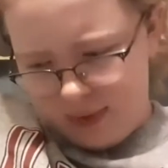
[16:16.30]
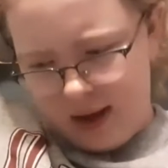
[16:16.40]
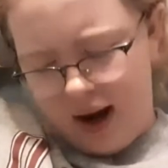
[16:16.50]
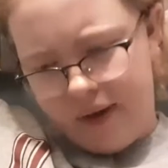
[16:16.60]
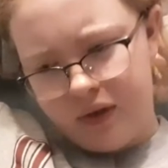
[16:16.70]

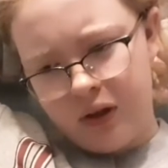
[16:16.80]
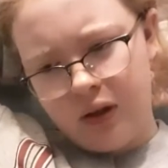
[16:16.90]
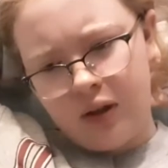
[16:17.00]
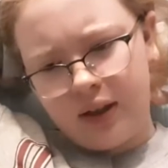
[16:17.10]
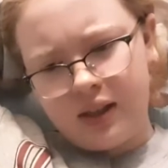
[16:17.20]
after
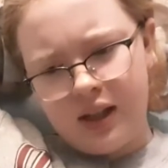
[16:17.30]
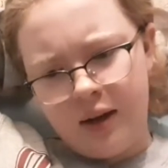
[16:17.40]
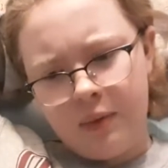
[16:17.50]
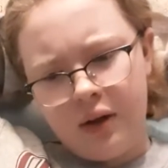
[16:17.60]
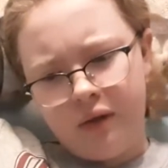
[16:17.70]
the
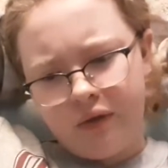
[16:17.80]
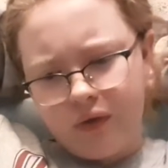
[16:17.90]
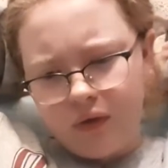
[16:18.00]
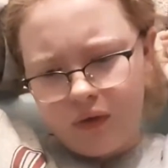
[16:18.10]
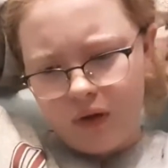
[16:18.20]
excitement of
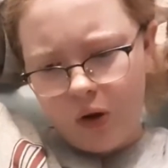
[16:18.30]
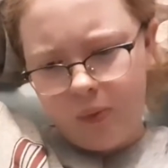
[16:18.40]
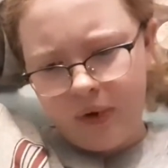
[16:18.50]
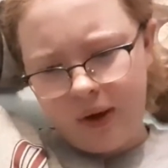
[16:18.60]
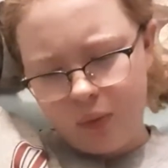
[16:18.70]

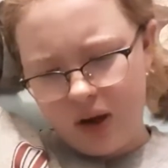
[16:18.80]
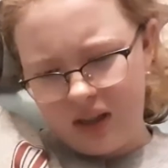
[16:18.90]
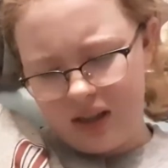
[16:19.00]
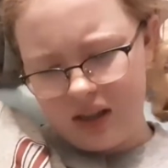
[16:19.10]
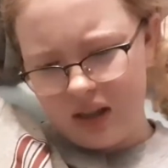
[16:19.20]
opening
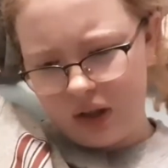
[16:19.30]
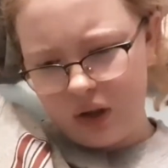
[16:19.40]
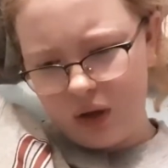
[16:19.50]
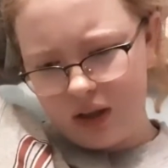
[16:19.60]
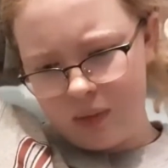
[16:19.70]
presents on
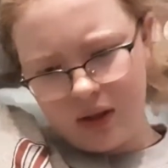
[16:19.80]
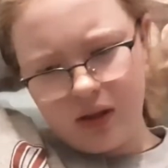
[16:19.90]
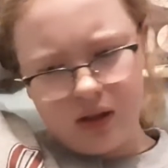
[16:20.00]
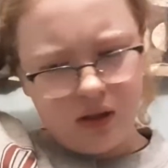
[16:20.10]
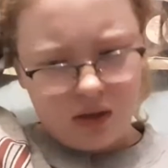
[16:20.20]
Christmas,
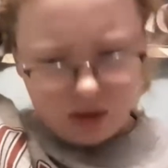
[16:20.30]
and